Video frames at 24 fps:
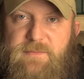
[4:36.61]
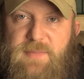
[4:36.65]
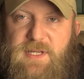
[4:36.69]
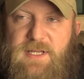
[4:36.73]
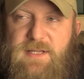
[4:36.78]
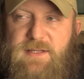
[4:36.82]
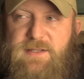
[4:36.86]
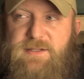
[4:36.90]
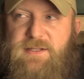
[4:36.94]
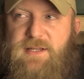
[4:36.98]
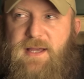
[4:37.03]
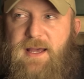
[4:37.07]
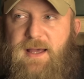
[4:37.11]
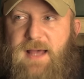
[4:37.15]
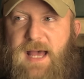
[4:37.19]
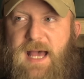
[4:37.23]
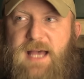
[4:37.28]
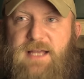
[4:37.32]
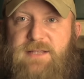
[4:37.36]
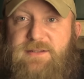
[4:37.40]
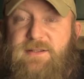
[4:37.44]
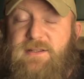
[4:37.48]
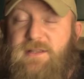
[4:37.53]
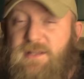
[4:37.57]
Because
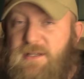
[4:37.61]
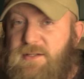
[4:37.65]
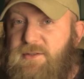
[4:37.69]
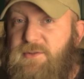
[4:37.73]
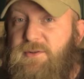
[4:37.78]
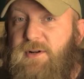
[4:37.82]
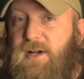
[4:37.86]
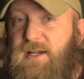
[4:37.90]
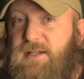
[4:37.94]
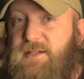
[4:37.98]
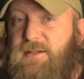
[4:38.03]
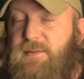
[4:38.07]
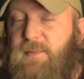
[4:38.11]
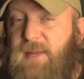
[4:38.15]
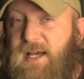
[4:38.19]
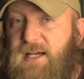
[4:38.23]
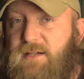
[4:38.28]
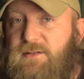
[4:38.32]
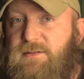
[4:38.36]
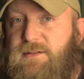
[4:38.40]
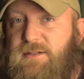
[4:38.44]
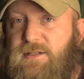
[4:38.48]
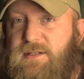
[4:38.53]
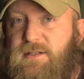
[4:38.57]
as the stress
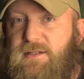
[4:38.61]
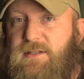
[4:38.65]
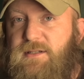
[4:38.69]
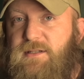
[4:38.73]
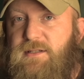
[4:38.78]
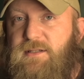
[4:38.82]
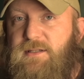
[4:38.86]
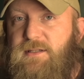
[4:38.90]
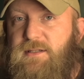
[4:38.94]
mounts,